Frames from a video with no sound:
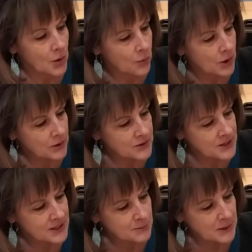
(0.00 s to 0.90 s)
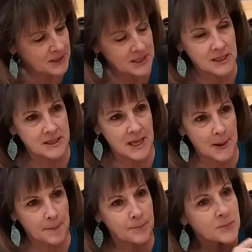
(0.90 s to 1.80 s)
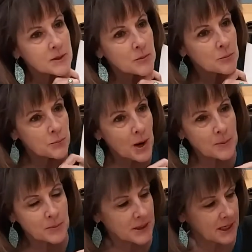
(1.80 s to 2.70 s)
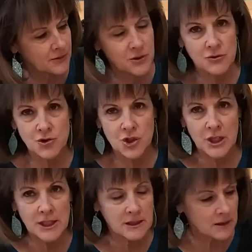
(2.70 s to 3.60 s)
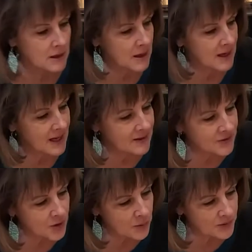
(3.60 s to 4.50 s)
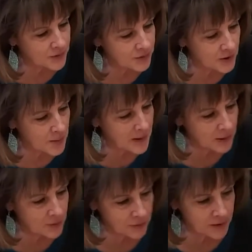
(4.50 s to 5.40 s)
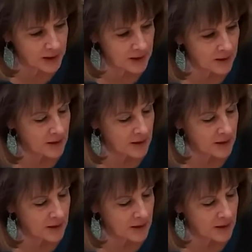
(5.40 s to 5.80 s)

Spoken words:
whereas this must hit them probably at their chin, and so it's a better fit.